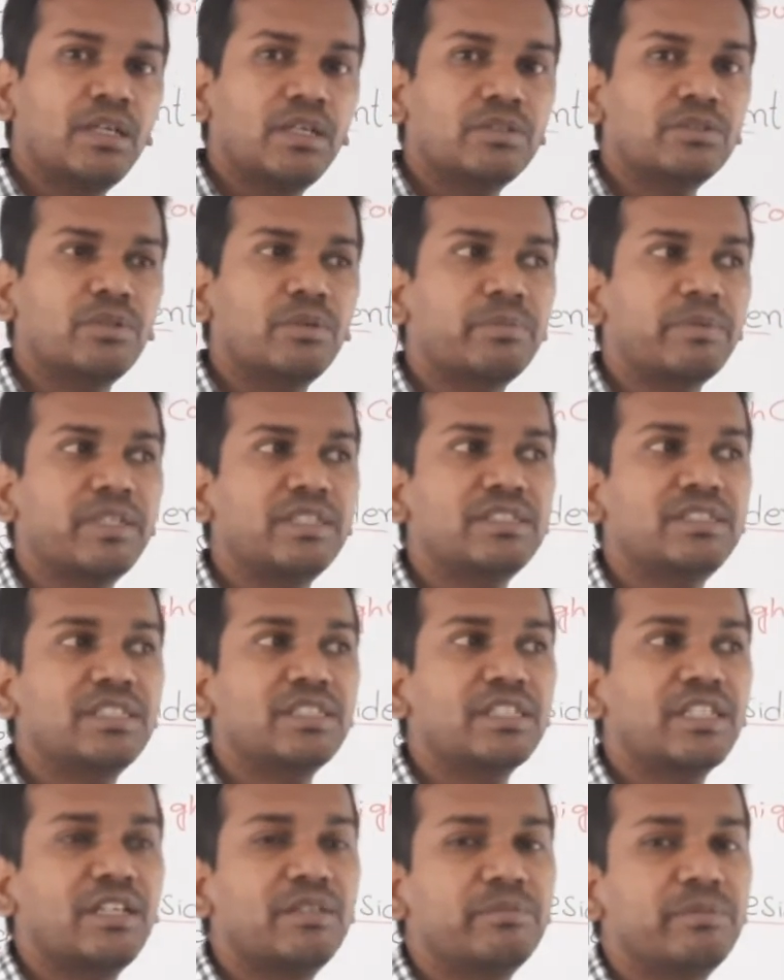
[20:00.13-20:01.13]
So
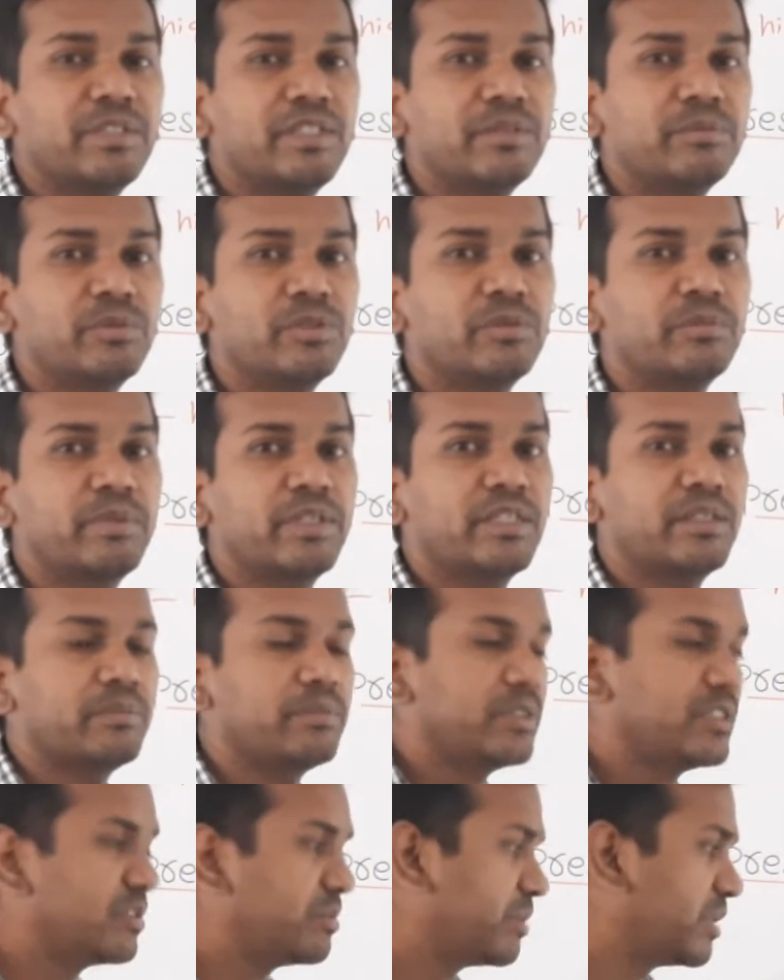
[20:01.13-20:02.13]
president can be removed by the
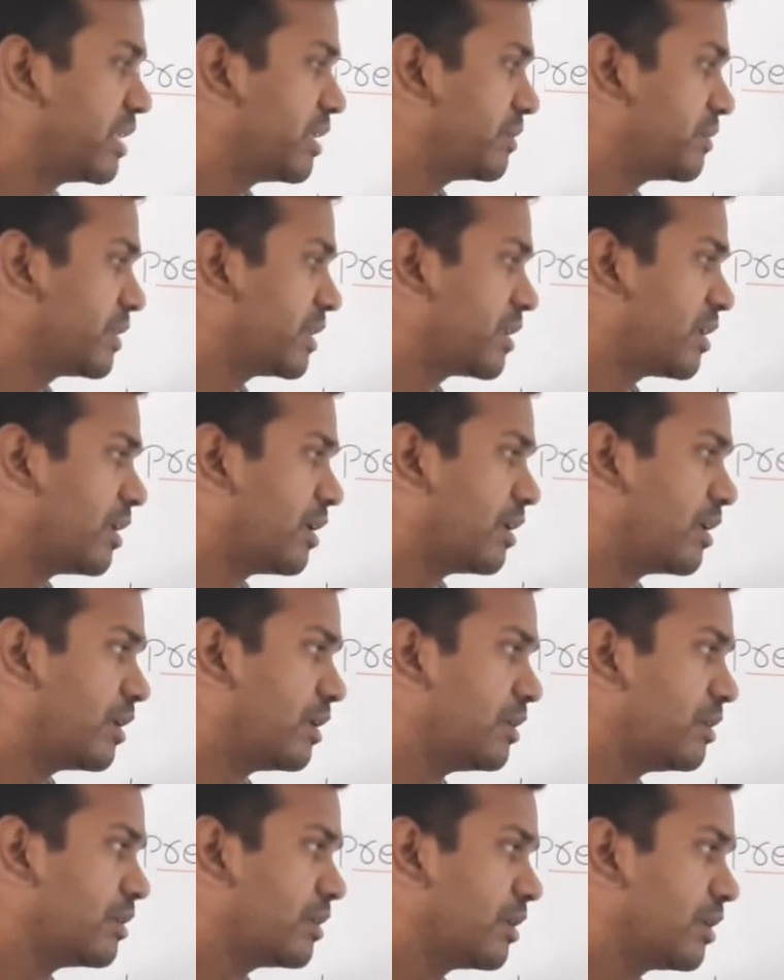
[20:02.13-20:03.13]
misbehavior,
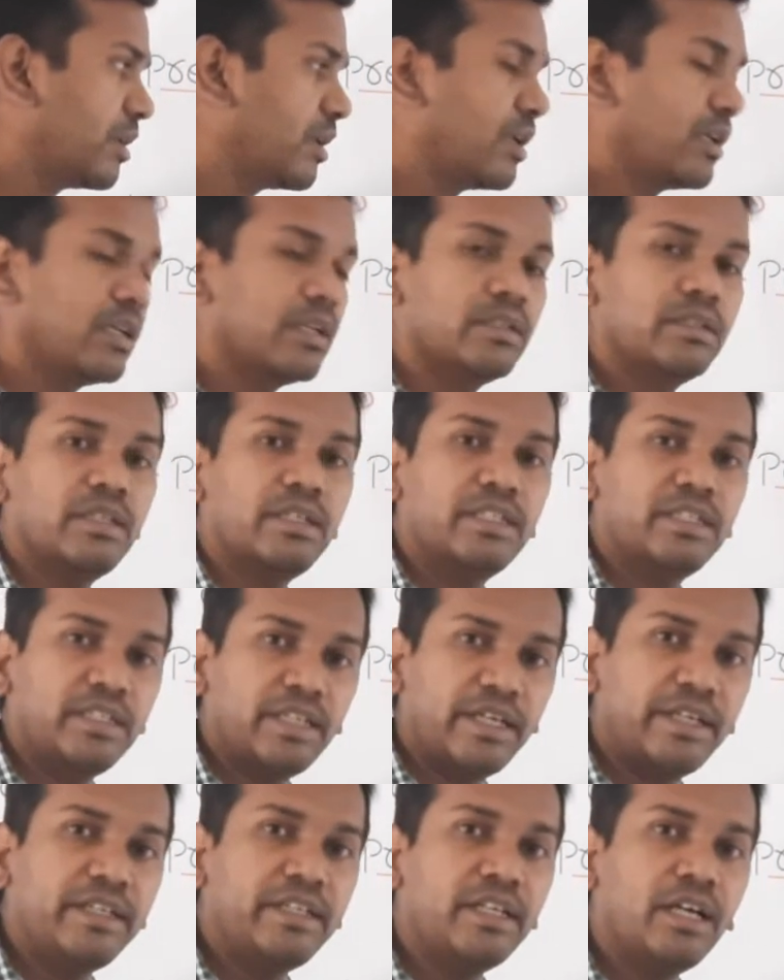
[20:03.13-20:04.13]
or in
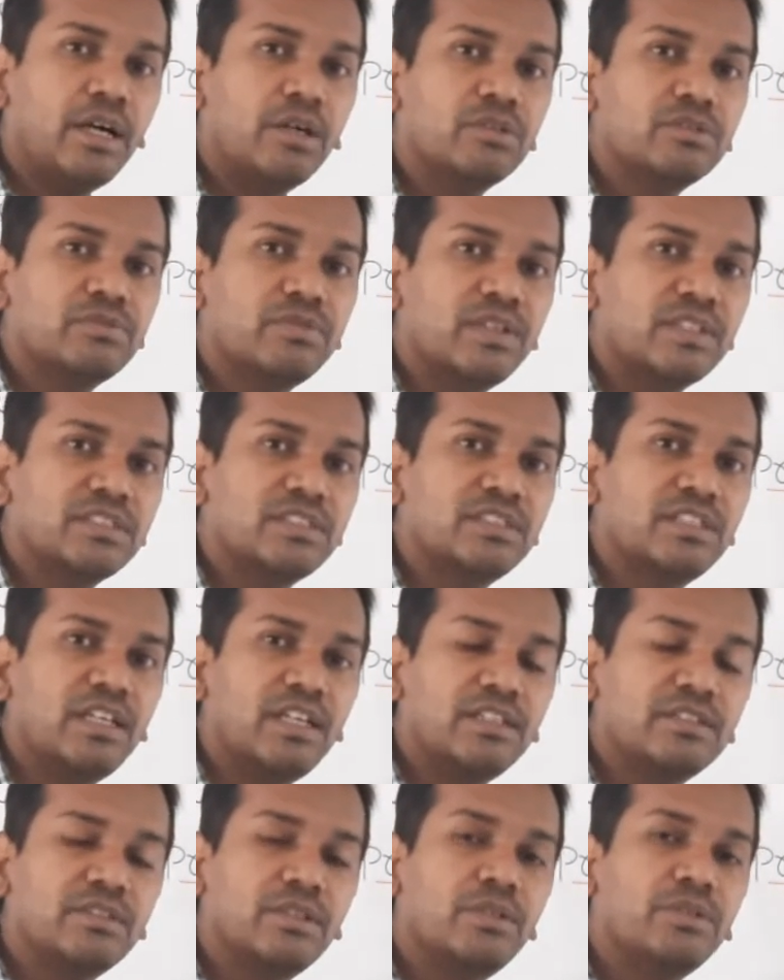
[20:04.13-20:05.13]
any house first the
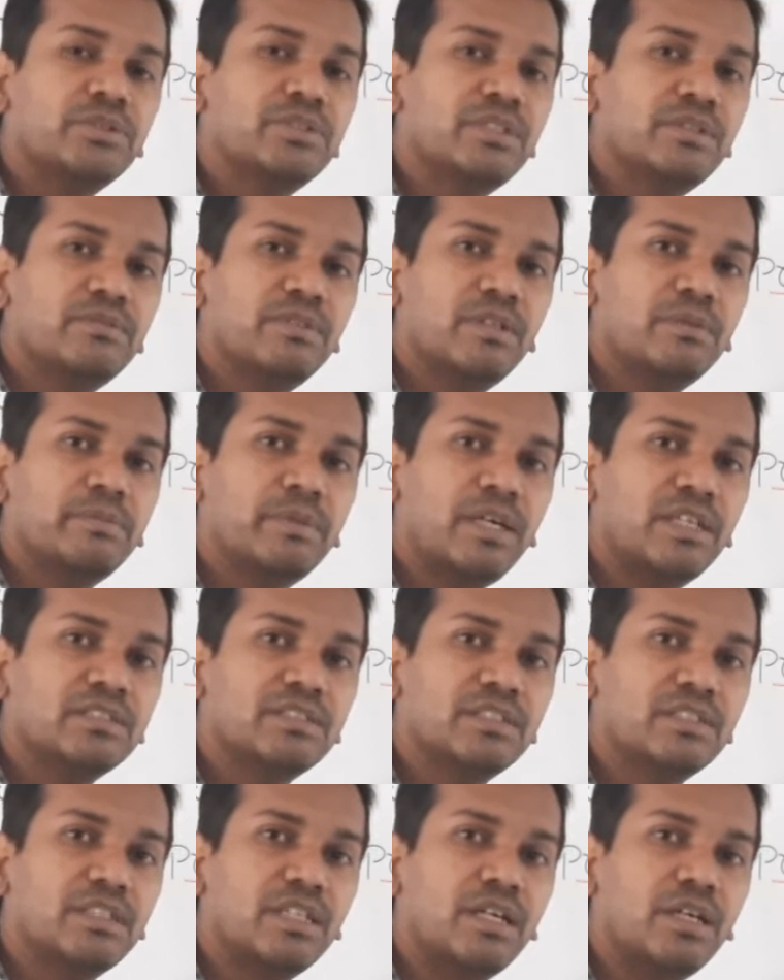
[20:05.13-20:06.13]
resolution will
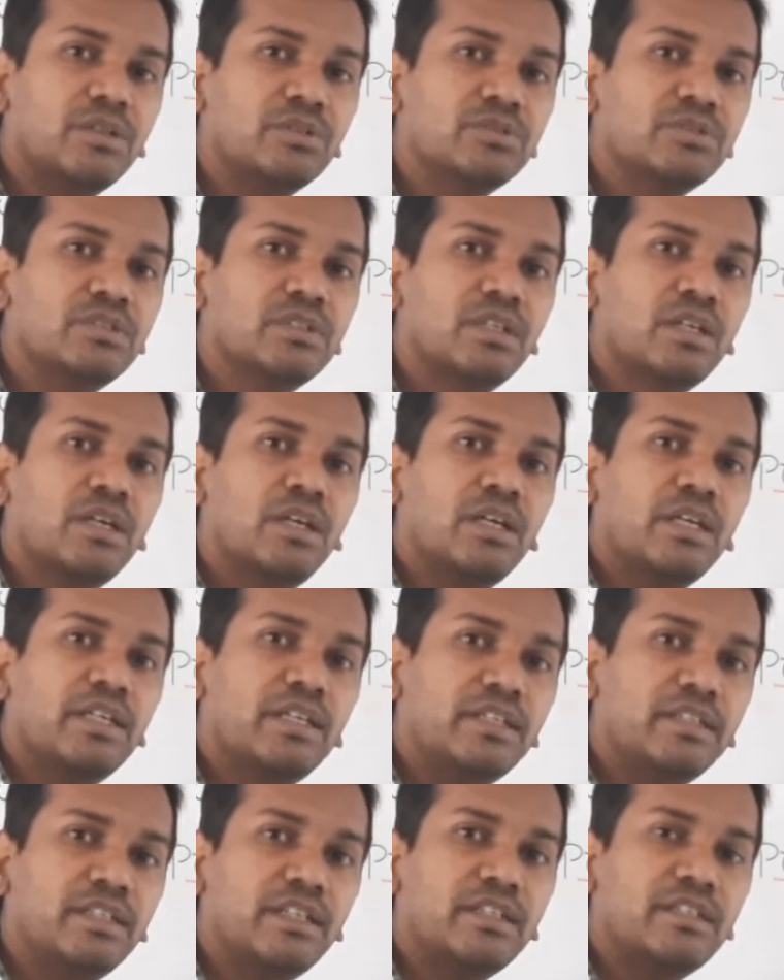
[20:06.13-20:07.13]
pass in the house.
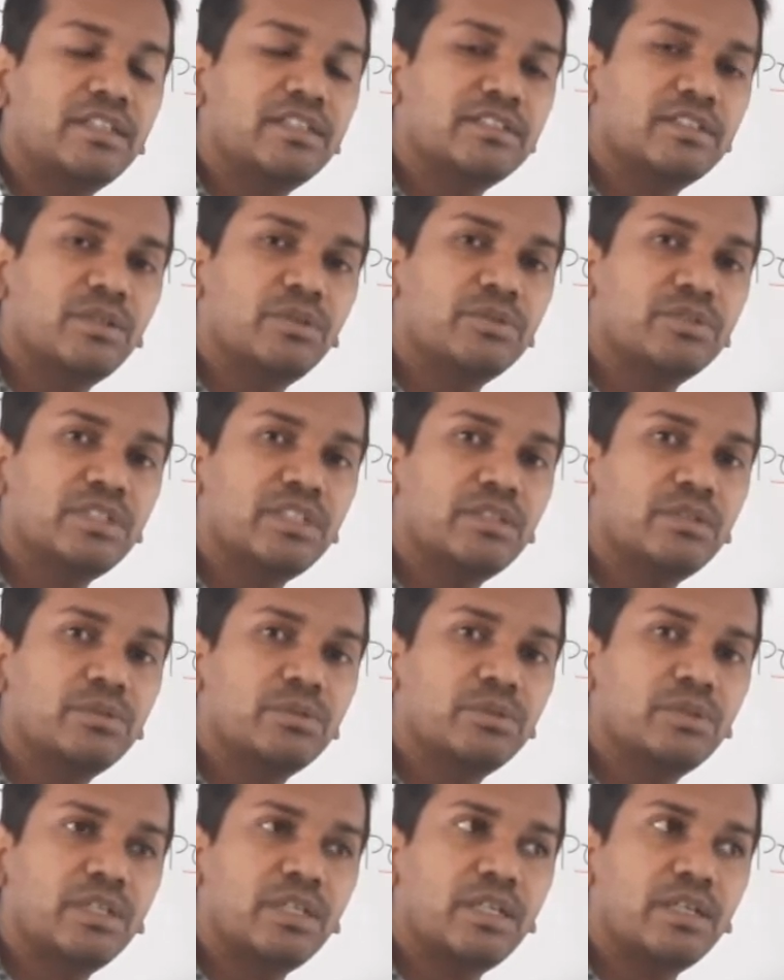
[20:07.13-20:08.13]
In that resolution
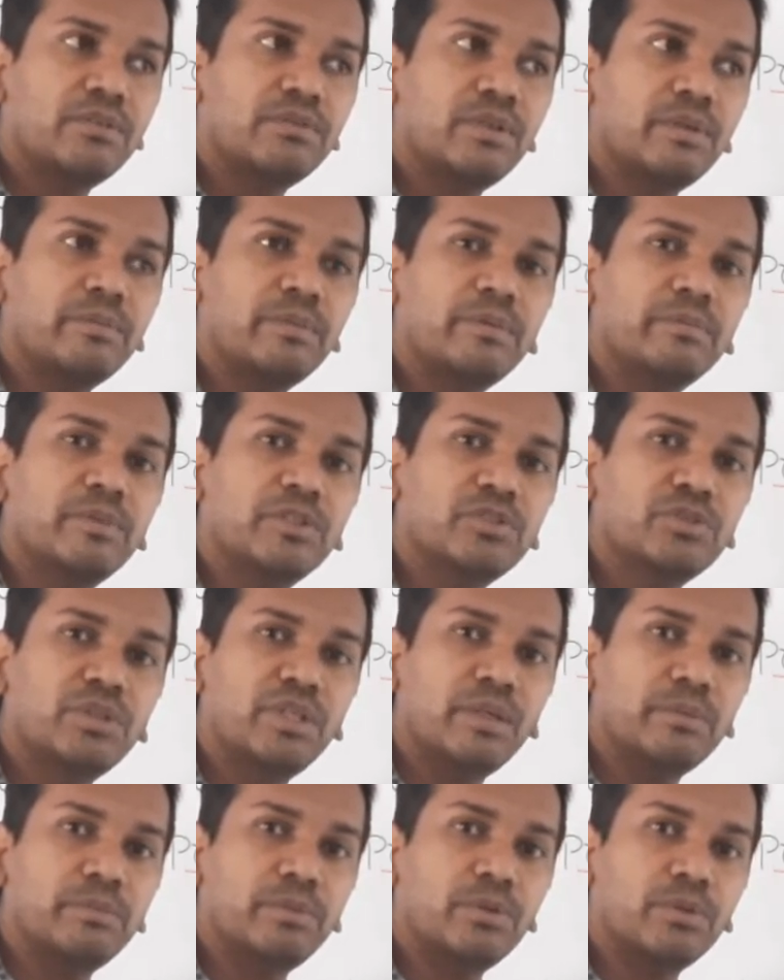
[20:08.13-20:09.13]
2/3 of the members
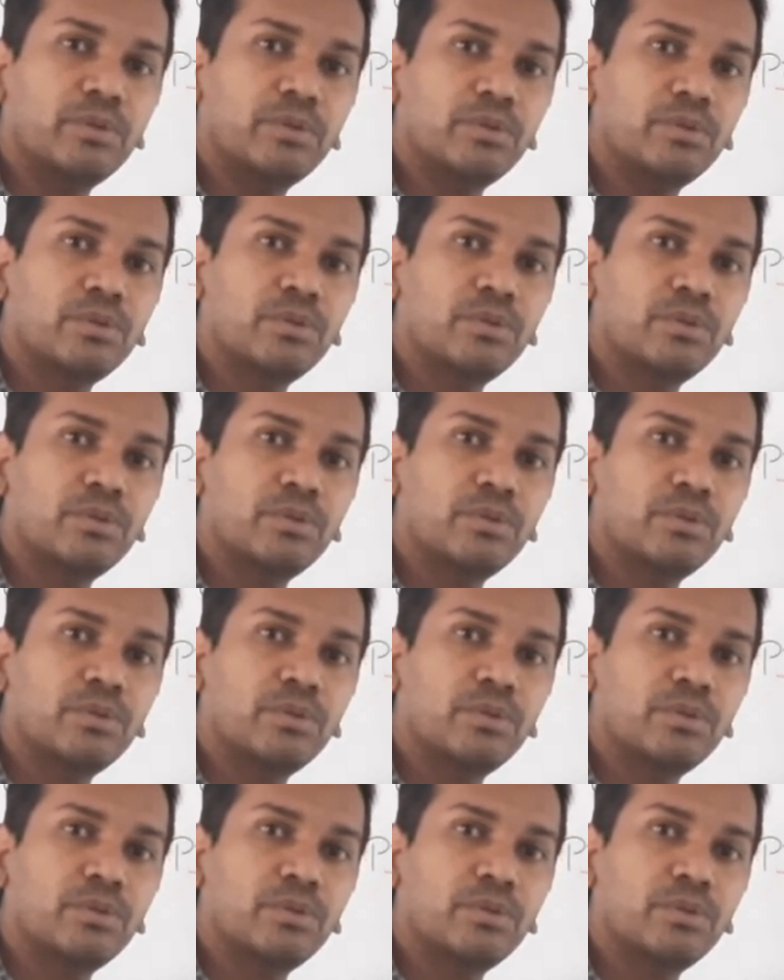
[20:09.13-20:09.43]
should approve.